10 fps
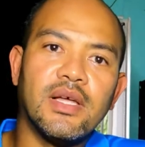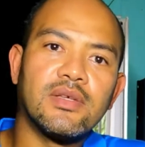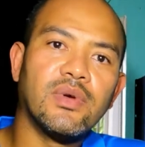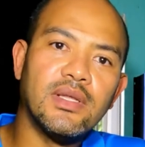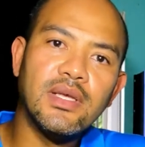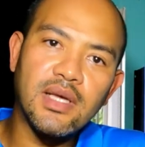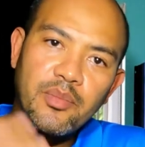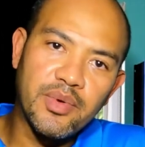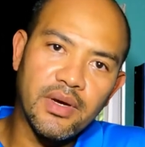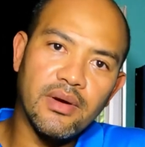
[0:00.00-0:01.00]
that's going to
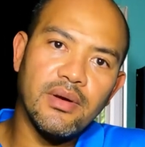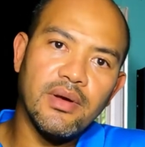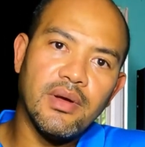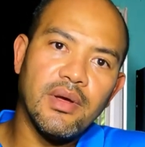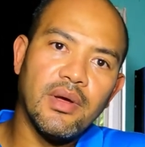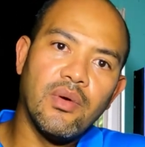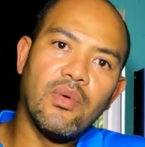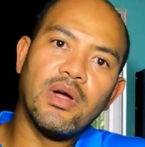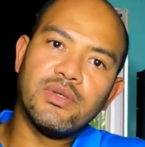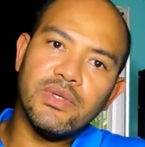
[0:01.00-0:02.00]
disappear
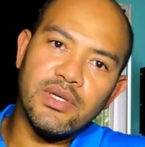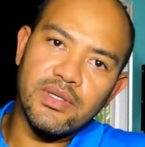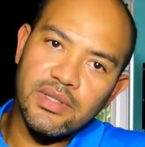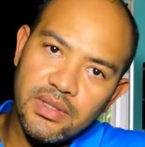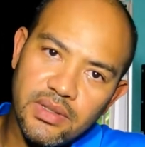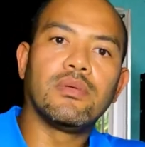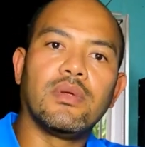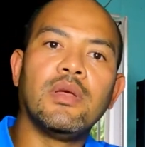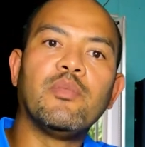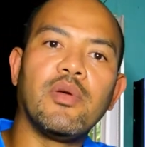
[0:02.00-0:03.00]
once we just
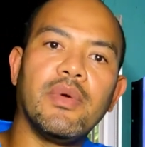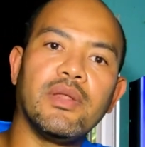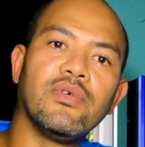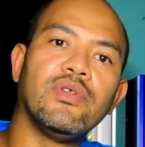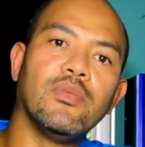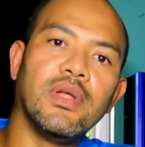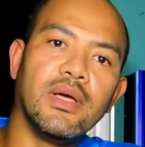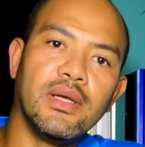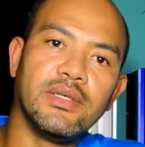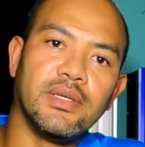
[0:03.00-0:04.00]
implement renewable
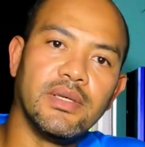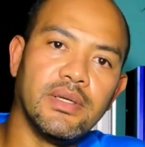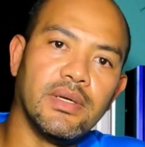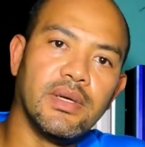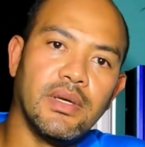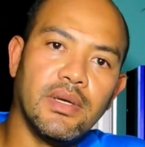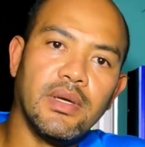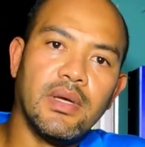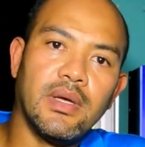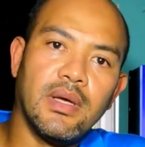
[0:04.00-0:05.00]
energy.
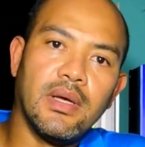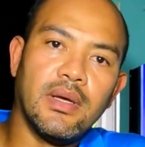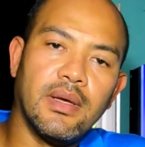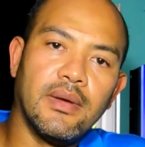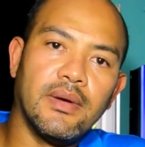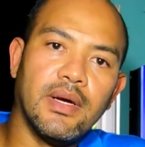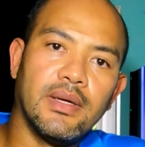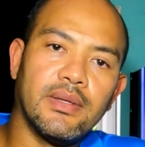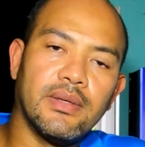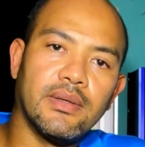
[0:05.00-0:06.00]
All
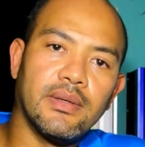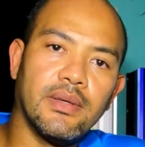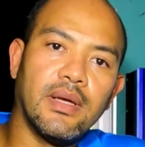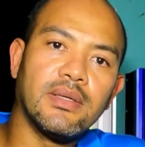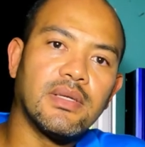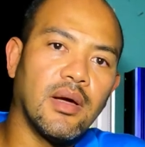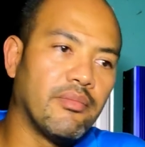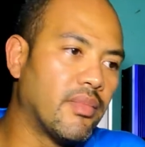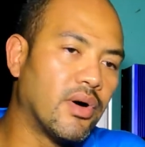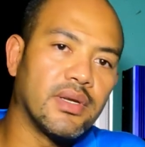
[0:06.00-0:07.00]
right, and
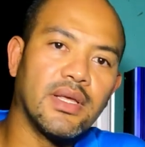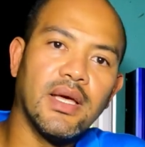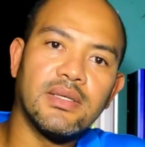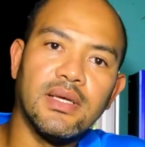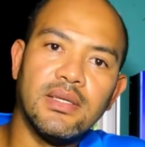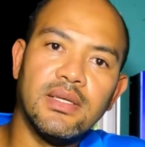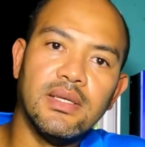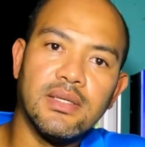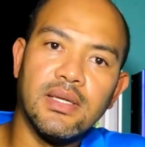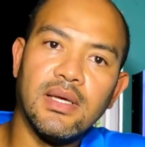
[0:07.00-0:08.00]
stop burning gas and
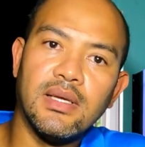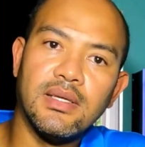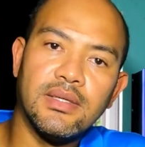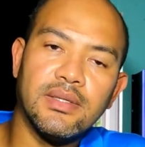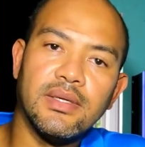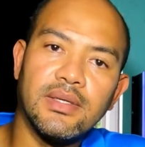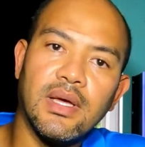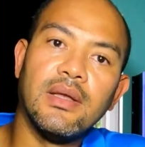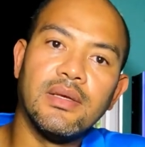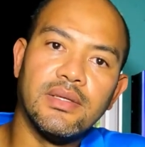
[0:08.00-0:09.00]
diesel and all these things
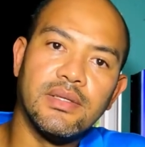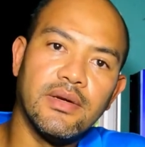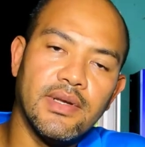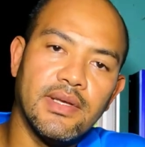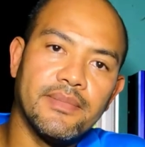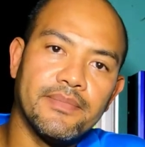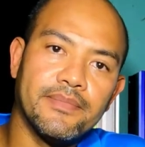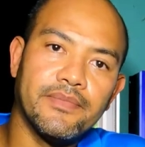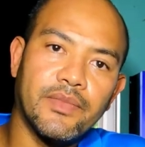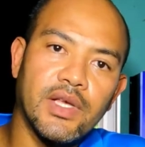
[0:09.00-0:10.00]
unnecessarily.
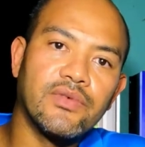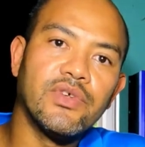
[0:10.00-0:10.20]
Just